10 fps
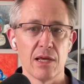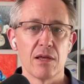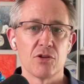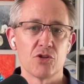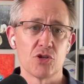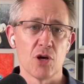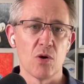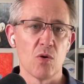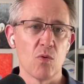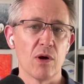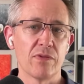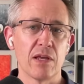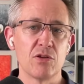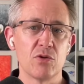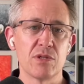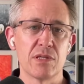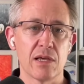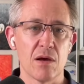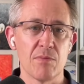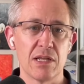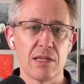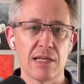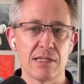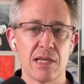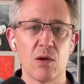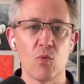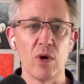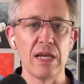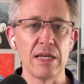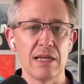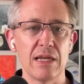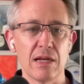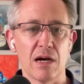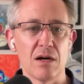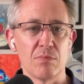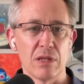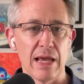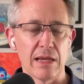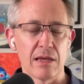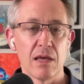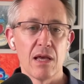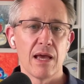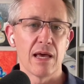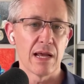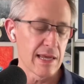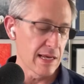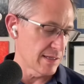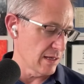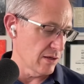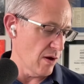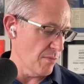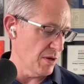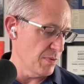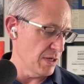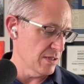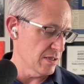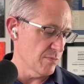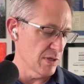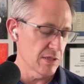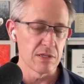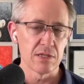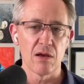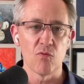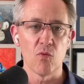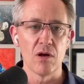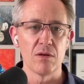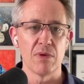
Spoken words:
So what they do is they come in and they say, we need a blank. And I can't tell you how many pieces of business I've won by